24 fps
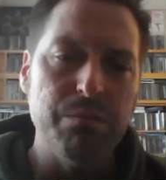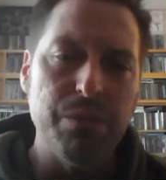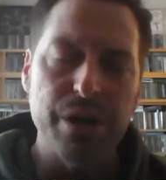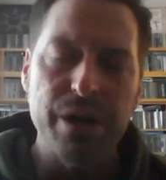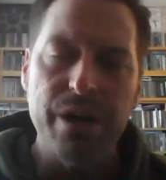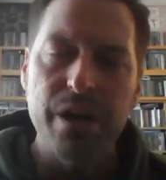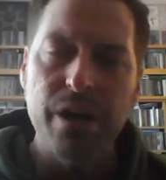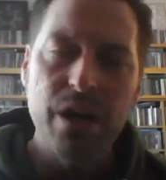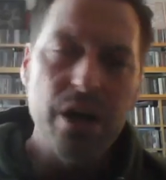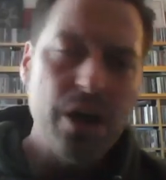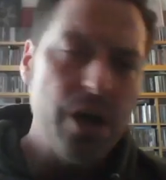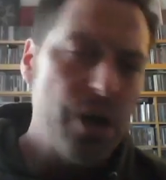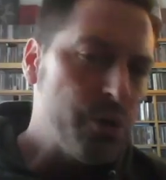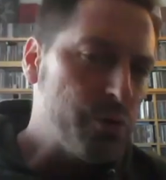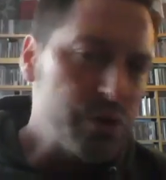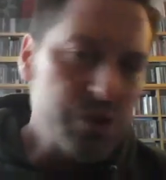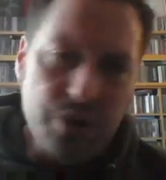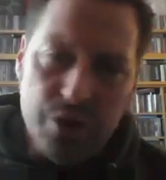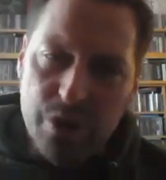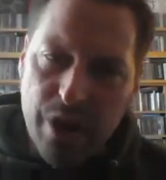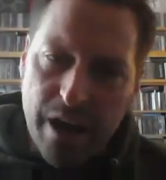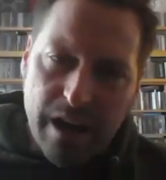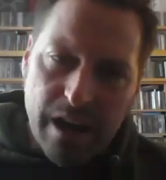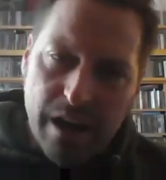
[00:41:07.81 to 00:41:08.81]
But was
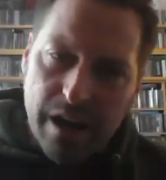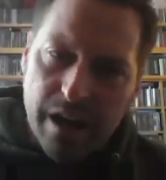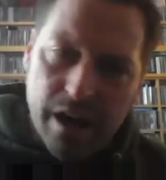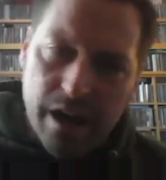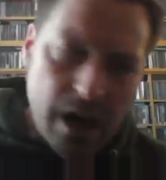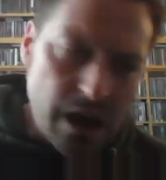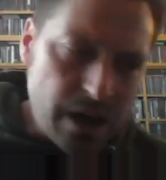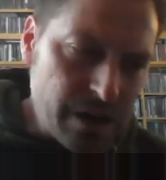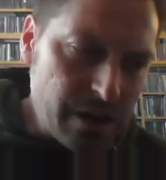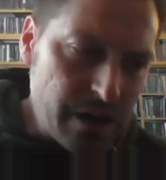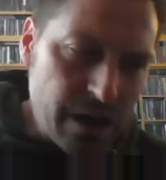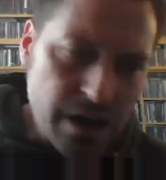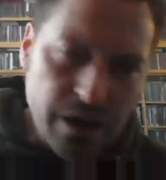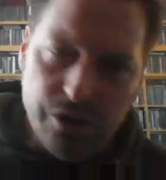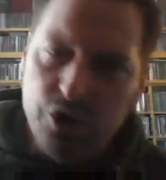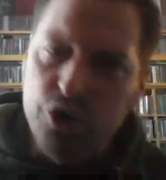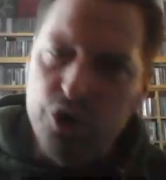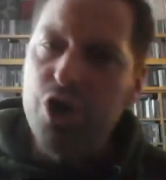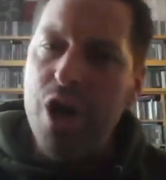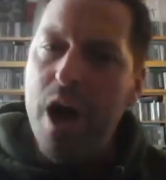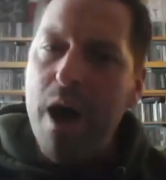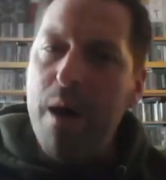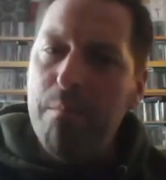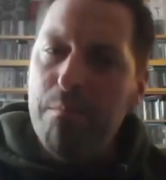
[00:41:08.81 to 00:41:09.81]
there like a
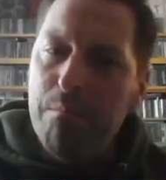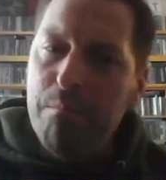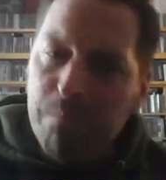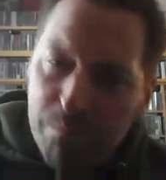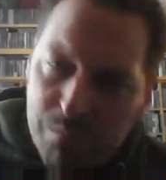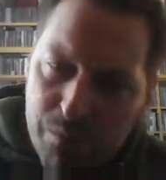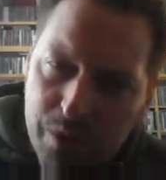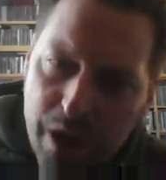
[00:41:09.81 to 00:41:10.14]
gem